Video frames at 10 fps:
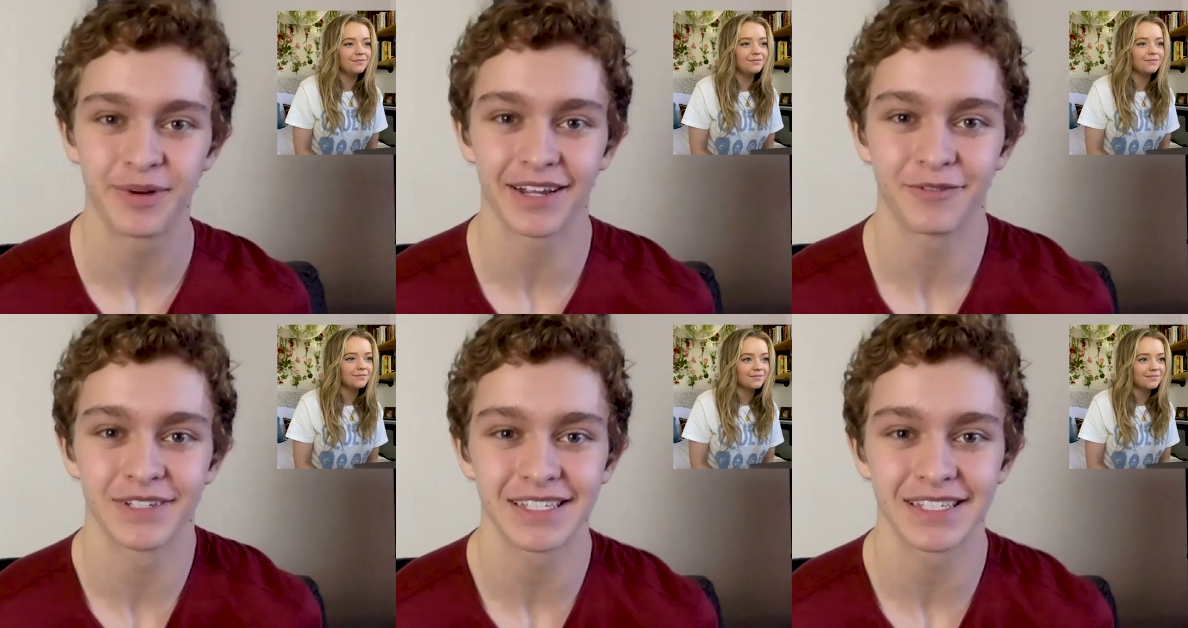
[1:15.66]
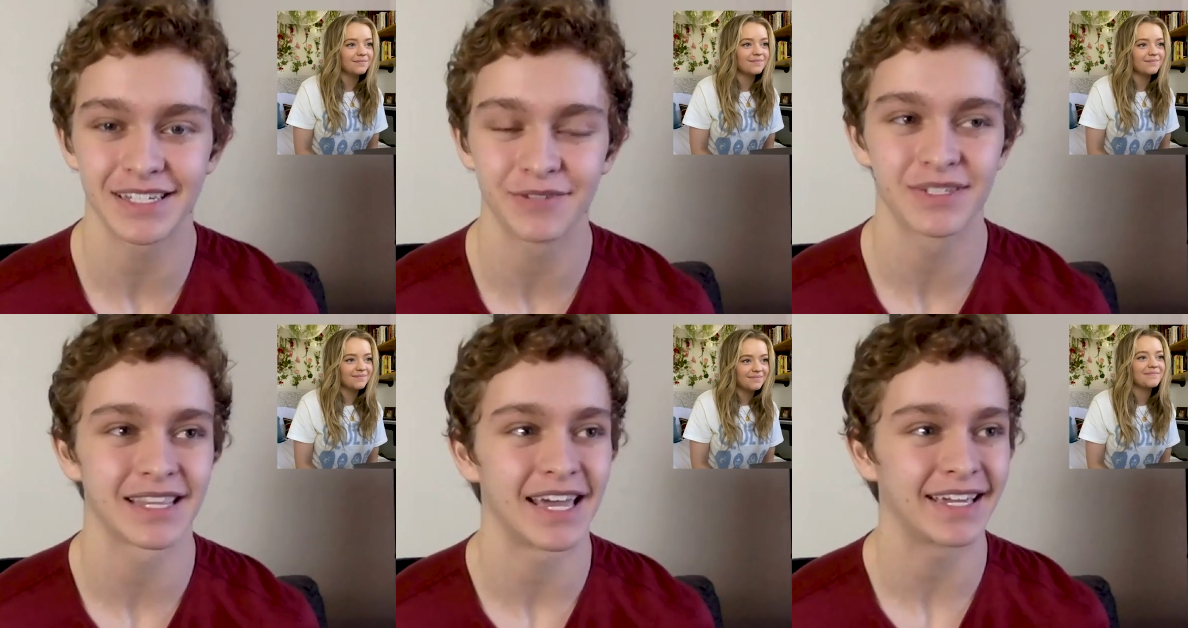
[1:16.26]
Speaker 1: But it was, it
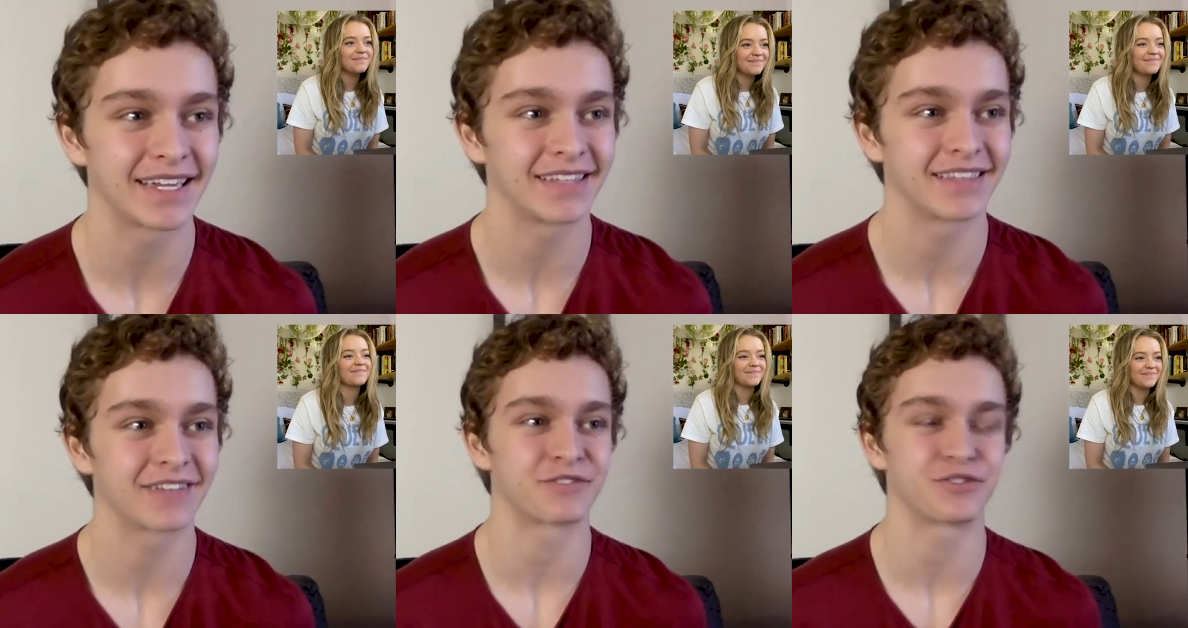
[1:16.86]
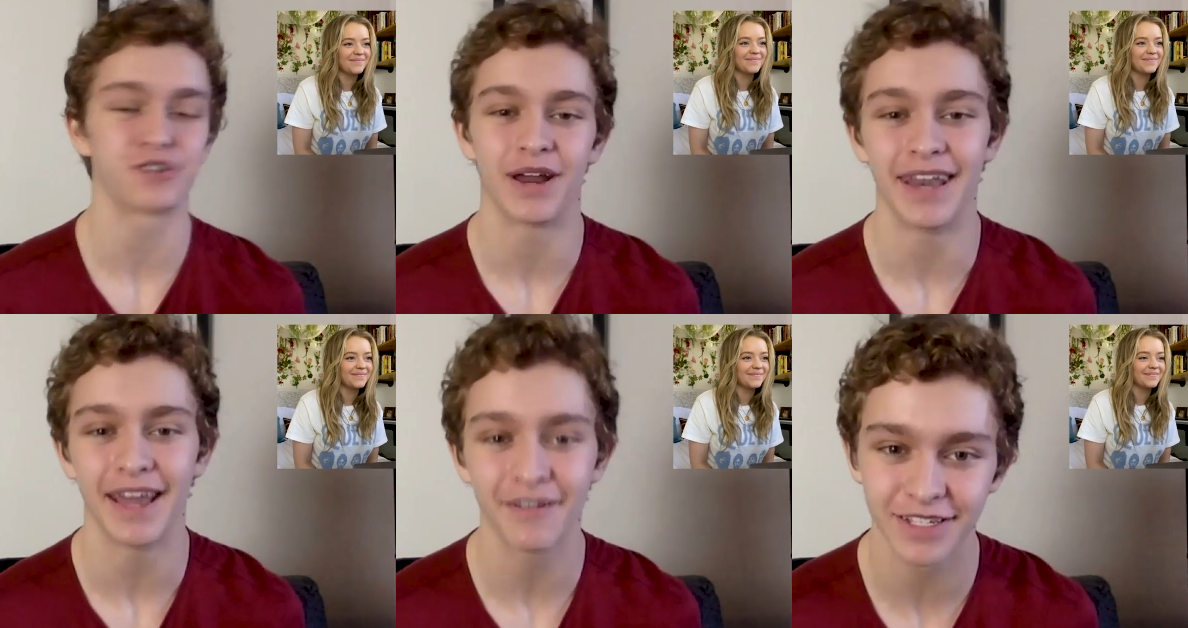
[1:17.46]
was like, there's a show
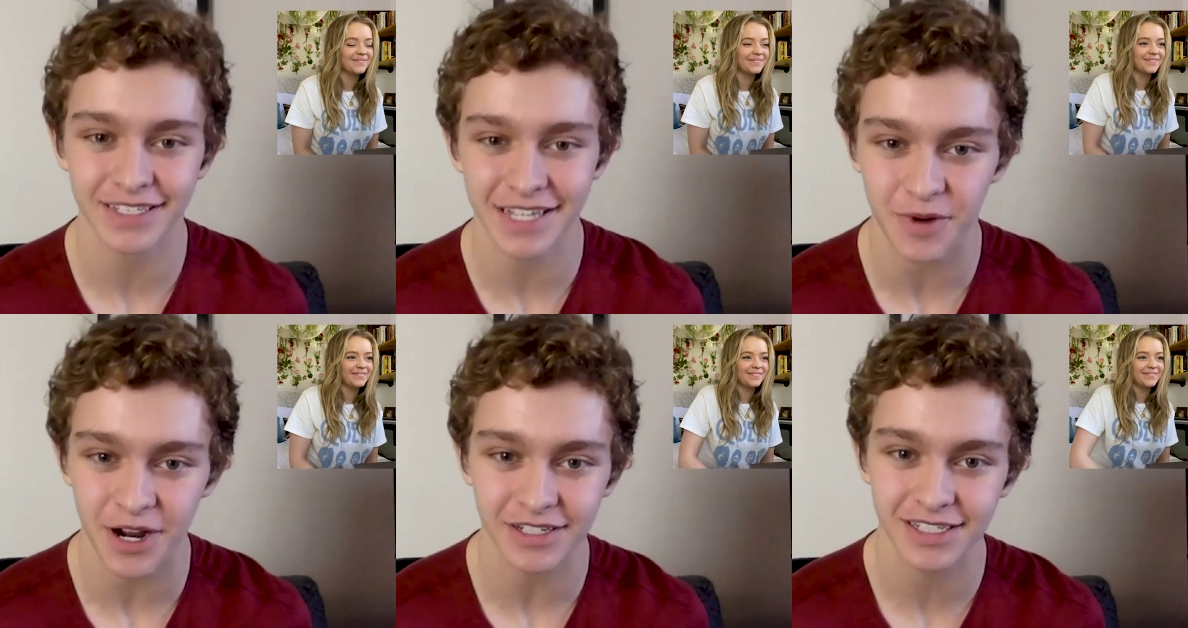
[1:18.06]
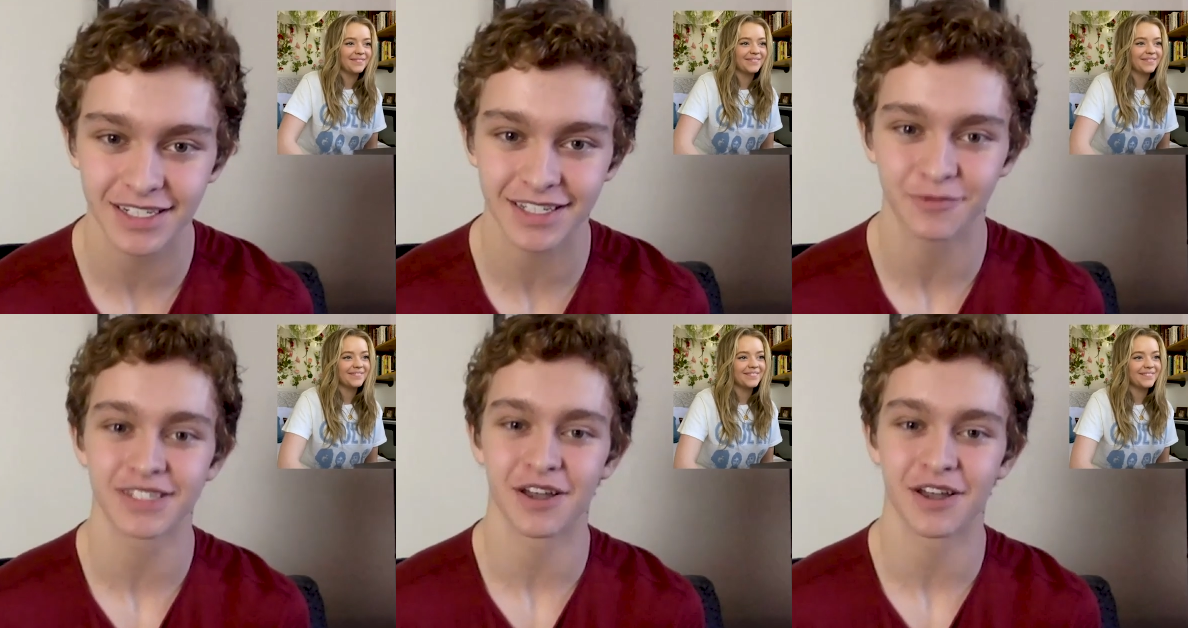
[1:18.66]
on Netflix I watched
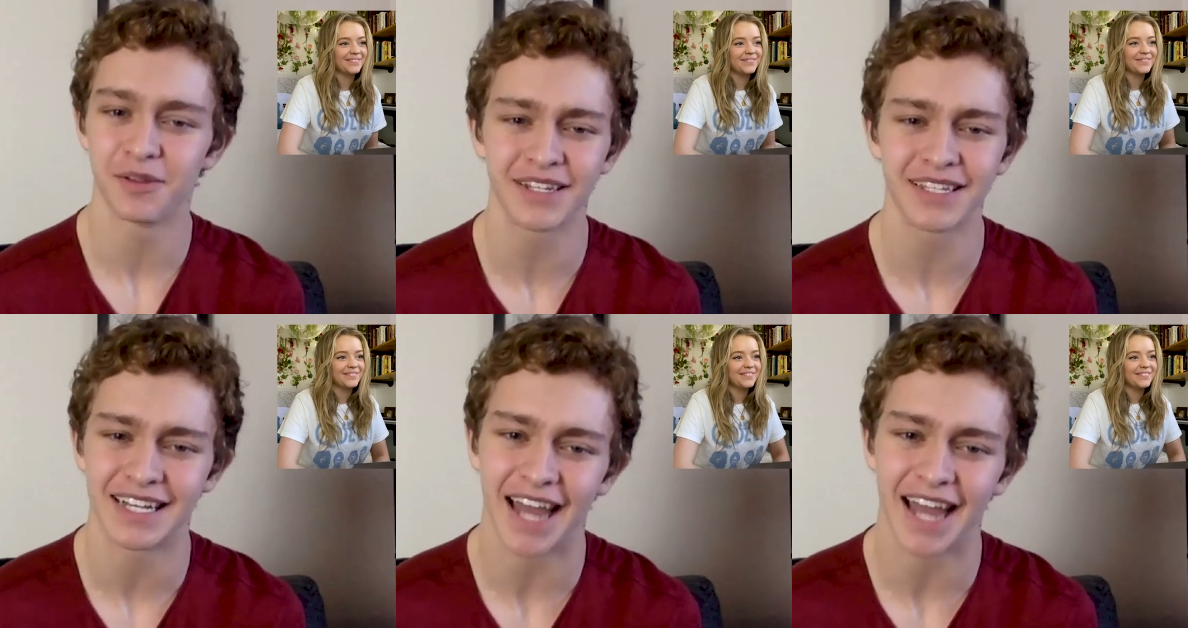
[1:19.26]
that was all about the